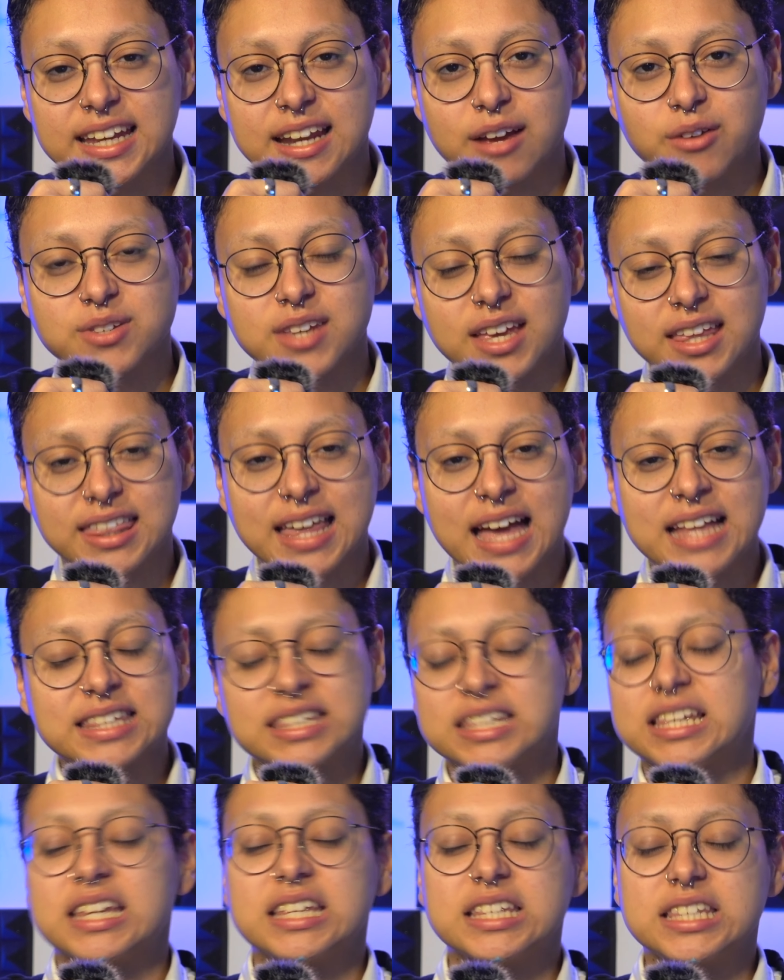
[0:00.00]
And I was like, that
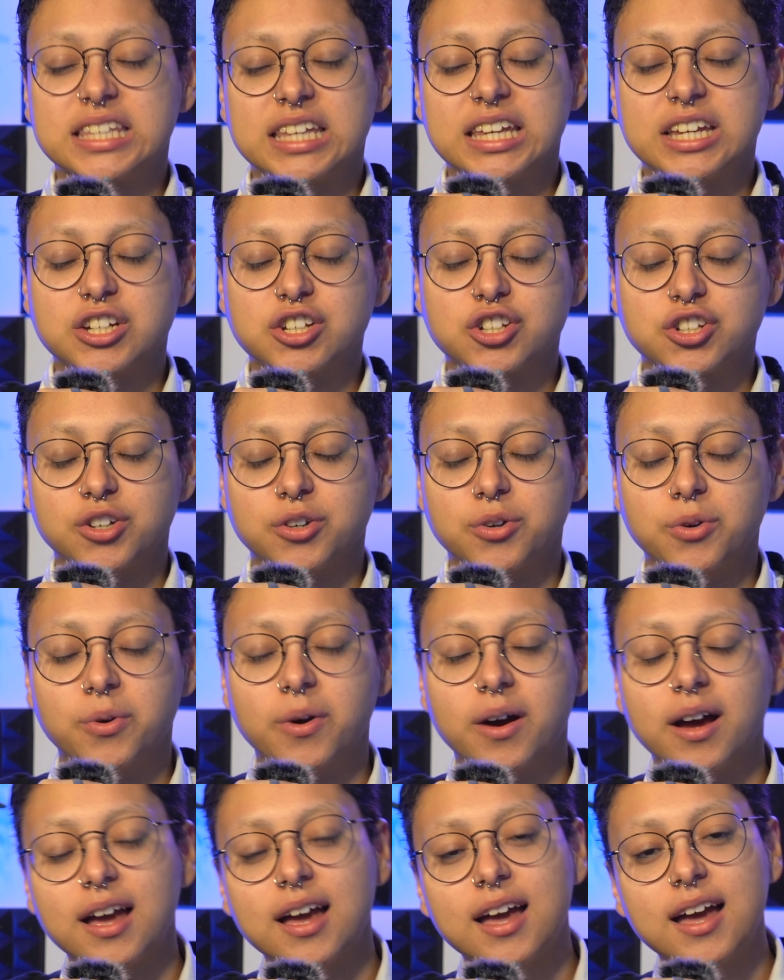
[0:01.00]
city's the issue.